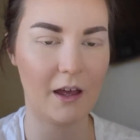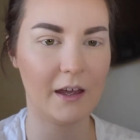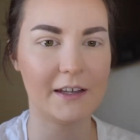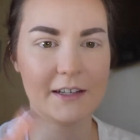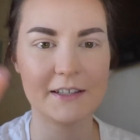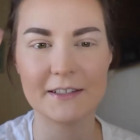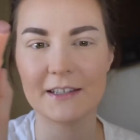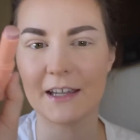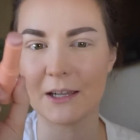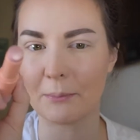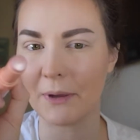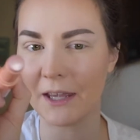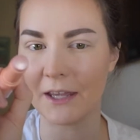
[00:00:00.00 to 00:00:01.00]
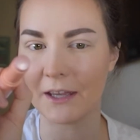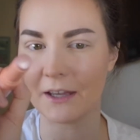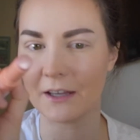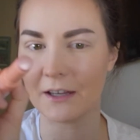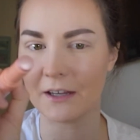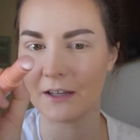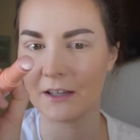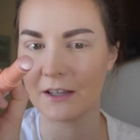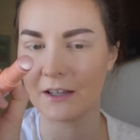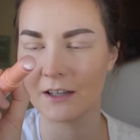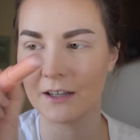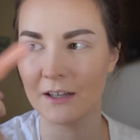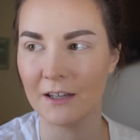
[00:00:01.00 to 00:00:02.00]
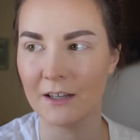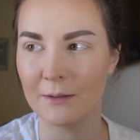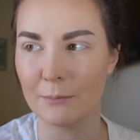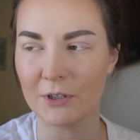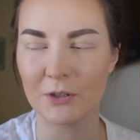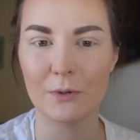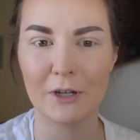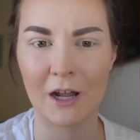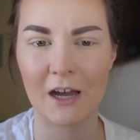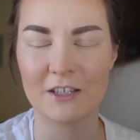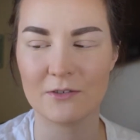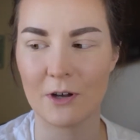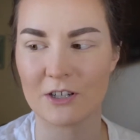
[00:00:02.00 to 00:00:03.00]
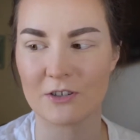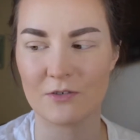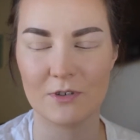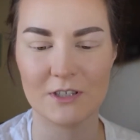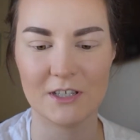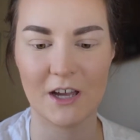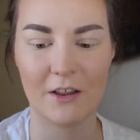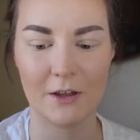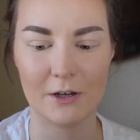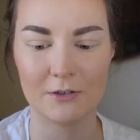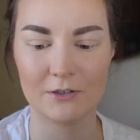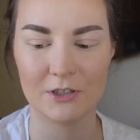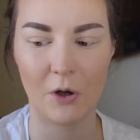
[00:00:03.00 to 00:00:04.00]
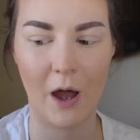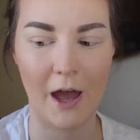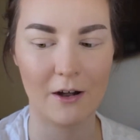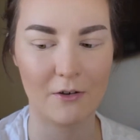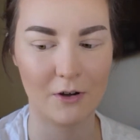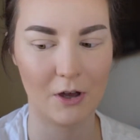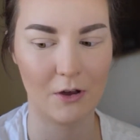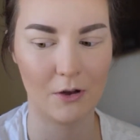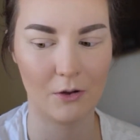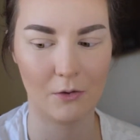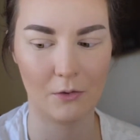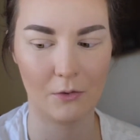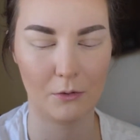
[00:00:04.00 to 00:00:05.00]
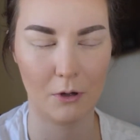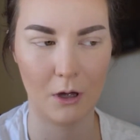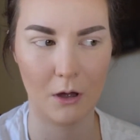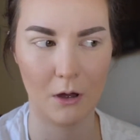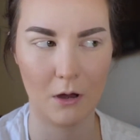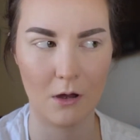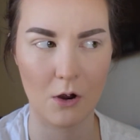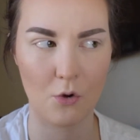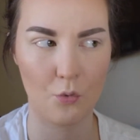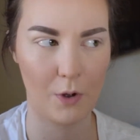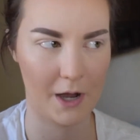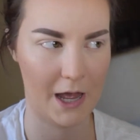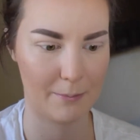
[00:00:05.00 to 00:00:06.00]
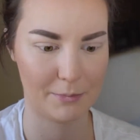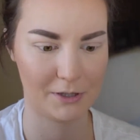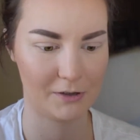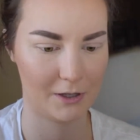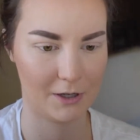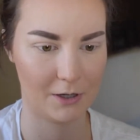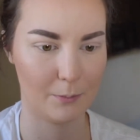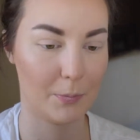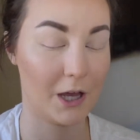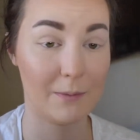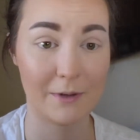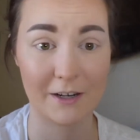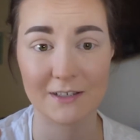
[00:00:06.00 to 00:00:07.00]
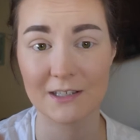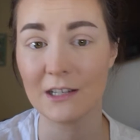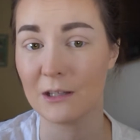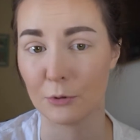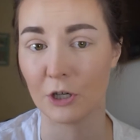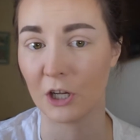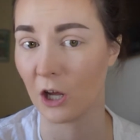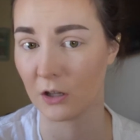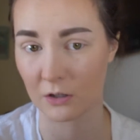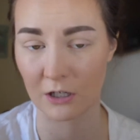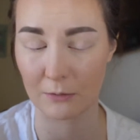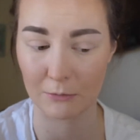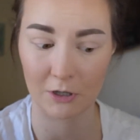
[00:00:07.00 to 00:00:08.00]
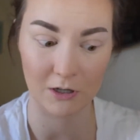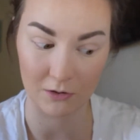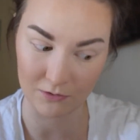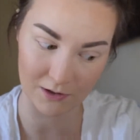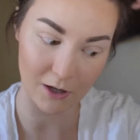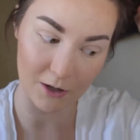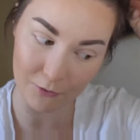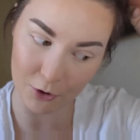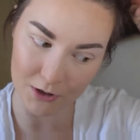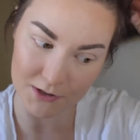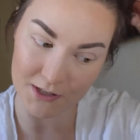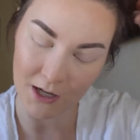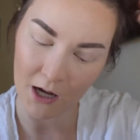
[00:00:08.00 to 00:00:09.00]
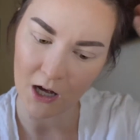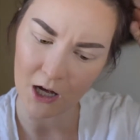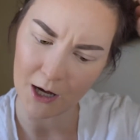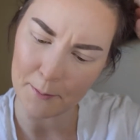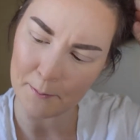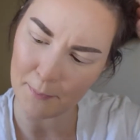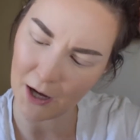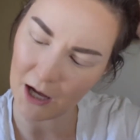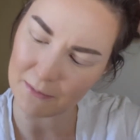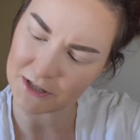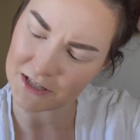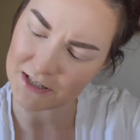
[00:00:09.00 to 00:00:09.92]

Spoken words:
and it's like pink, but the one I swatched was yellow. So I don't know what happened there, but I mean, it's still a pretty color and I'm gonna use it, of course, but I'm